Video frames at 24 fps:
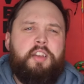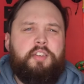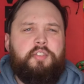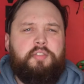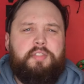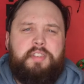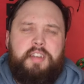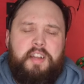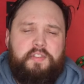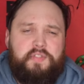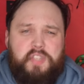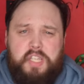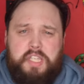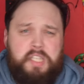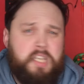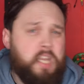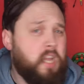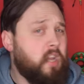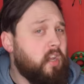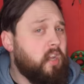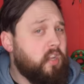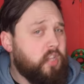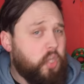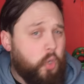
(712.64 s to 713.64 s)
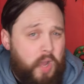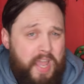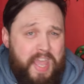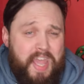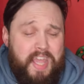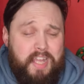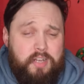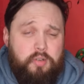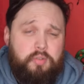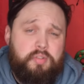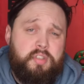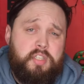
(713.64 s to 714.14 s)
not enough to turn your
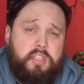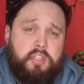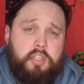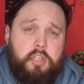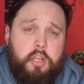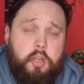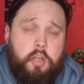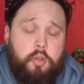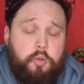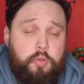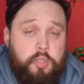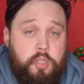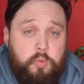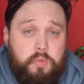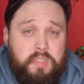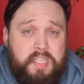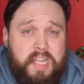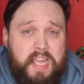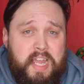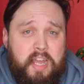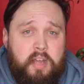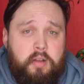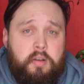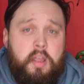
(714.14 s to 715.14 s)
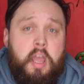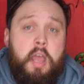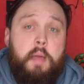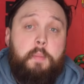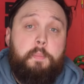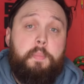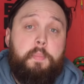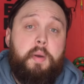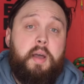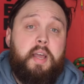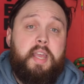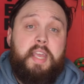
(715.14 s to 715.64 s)
head or slow you down,
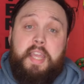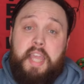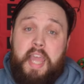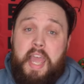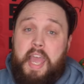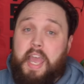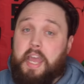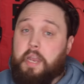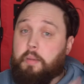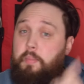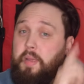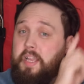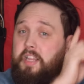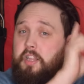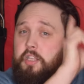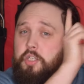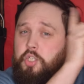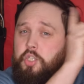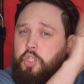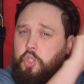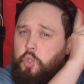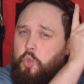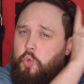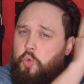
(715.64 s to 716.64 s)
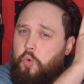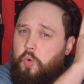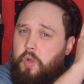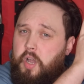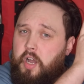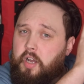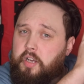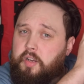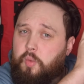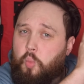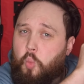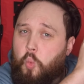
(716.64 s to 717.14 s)
but it can make the snorkel
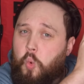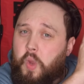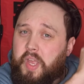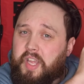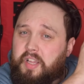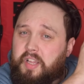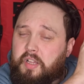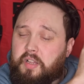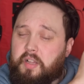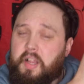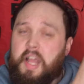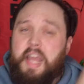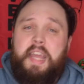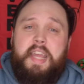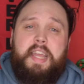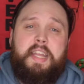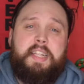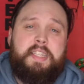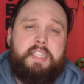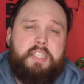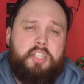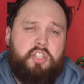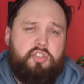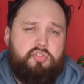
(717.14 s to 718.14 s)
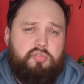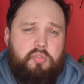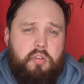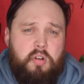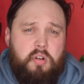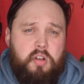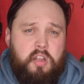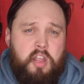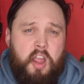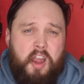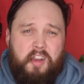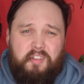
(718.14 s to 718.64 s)
kind of wiggle in
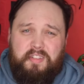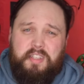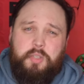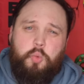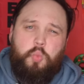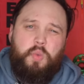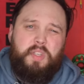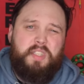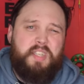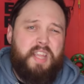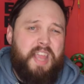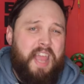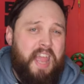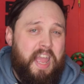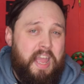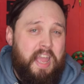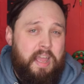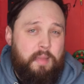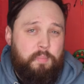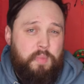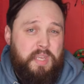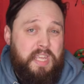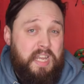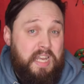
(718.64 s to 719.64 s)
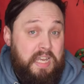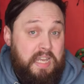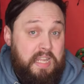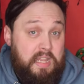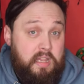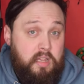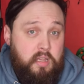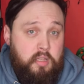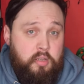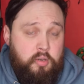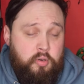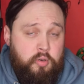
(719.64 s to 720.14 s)
strong currents, which can be a
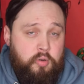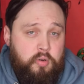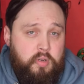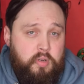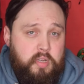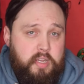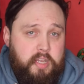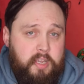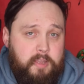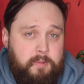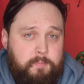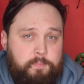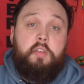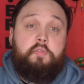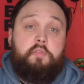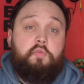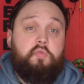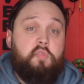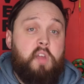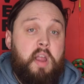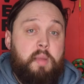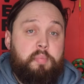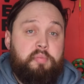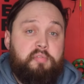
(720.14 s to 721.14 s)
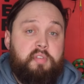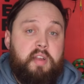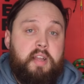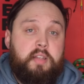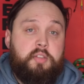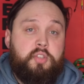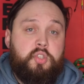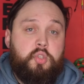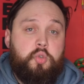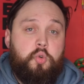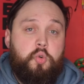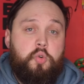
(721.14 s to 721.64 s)
little annoying.
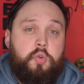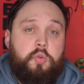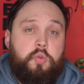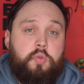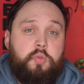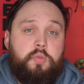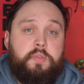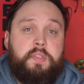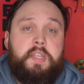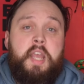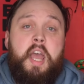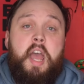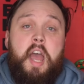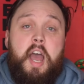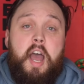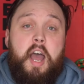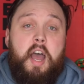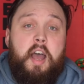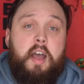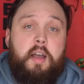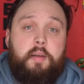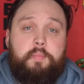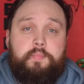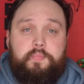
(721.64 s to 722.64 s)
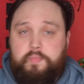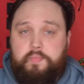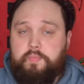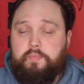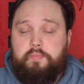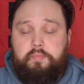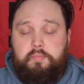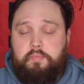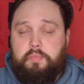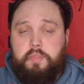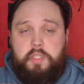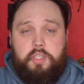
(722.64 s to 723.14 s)
Wraparound snorkels,
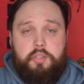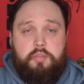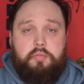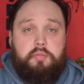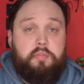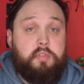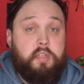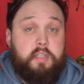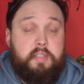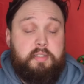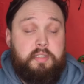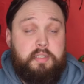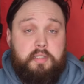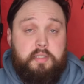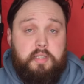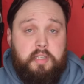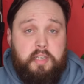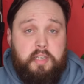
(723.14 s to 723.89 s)
do just as the